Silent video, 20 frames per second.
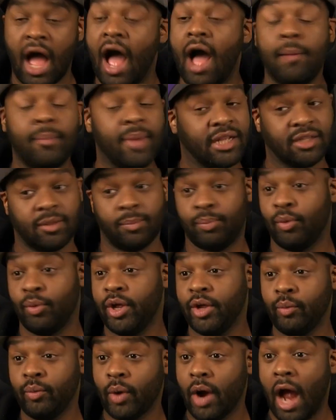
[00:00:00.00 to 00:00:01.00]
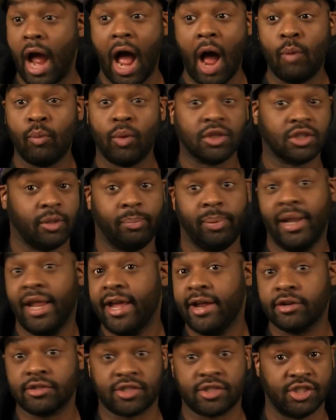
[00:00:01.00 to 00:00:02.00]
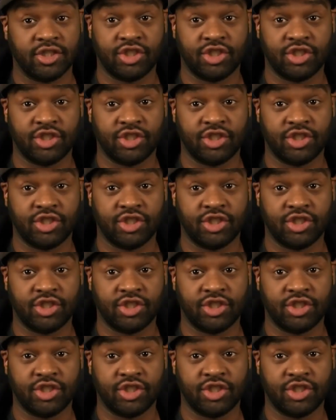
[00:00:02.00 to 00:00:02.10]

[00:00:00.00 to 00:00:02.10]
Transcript: I'm at the point where I want the players